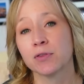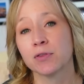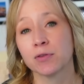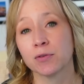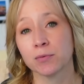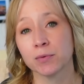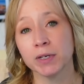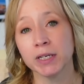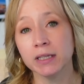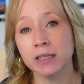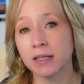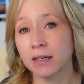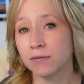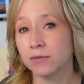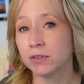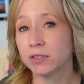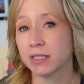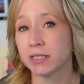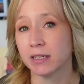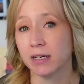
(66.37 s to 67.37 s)
3
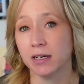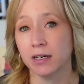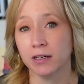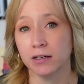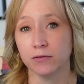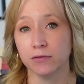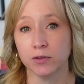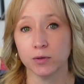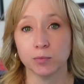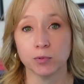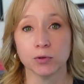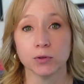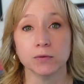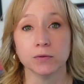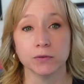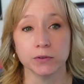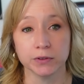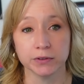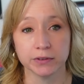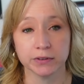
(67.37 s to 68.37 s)
levels of
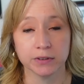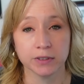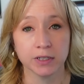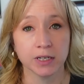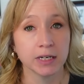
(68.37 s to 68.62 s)
approvals.